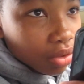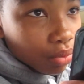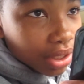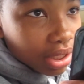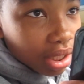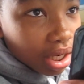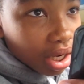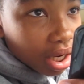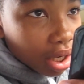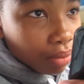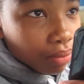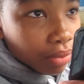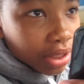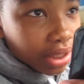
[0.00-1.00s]
With the
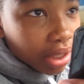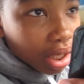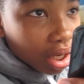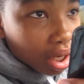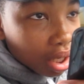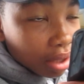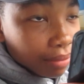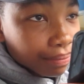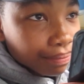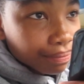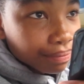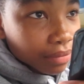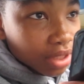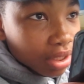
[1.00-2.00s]
um, with the um,
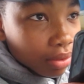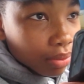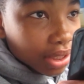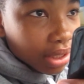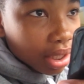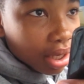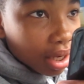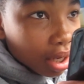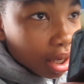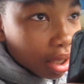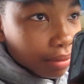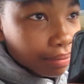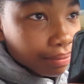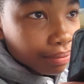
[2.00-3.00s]
with the
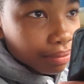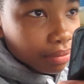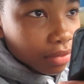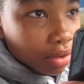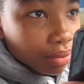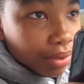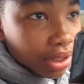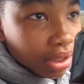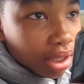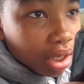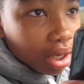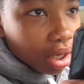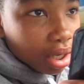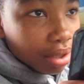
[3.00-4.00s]
um, with
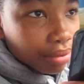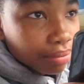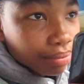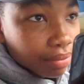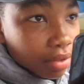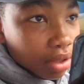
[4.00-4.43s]
the um,